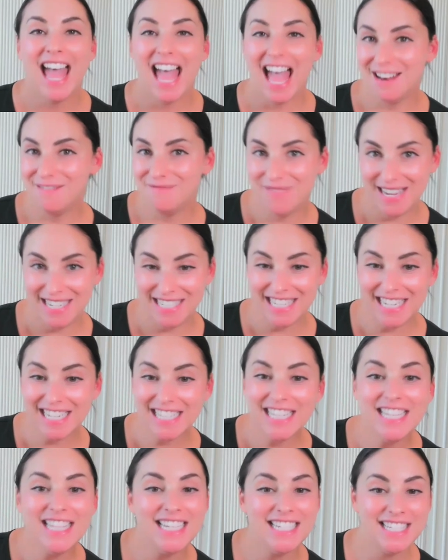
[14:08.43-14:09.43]
And
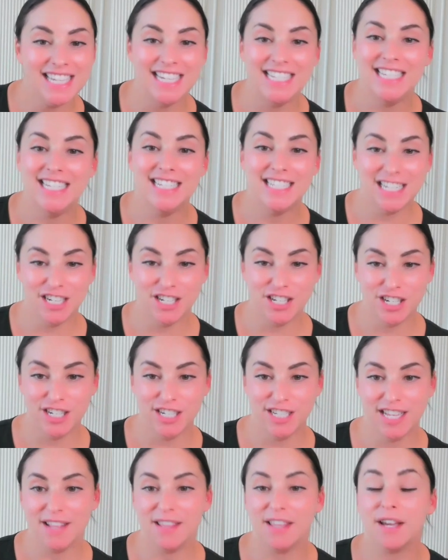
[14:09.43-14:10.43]
basically, this license
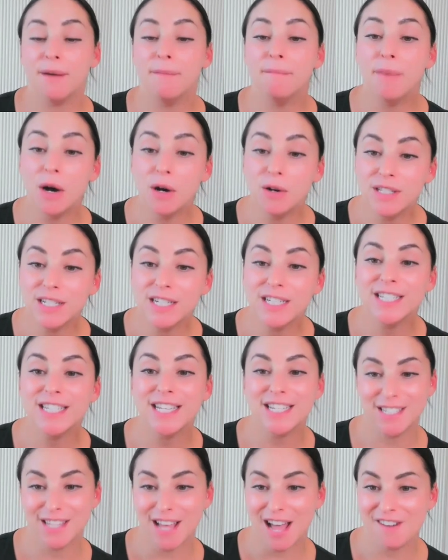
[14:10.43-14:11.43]
ensures that the
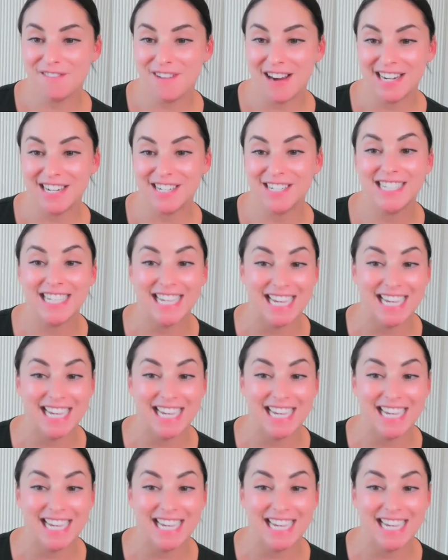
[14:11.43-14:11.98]
composers, songwriters,